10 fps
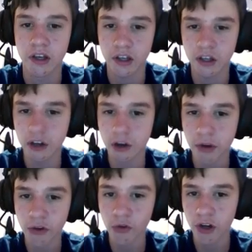You know, I
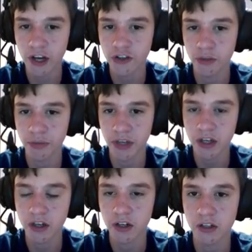might well actually
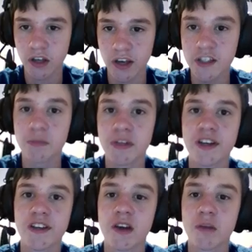play S C P
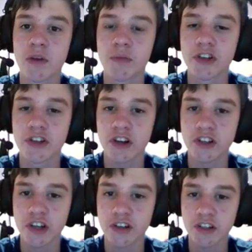Containment and Breach on the
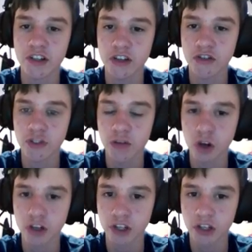channel since I tried
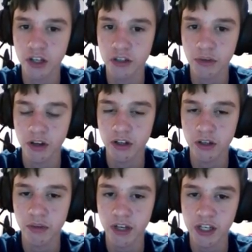watching a Let's Play on it,
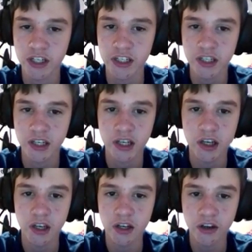but I just, you know,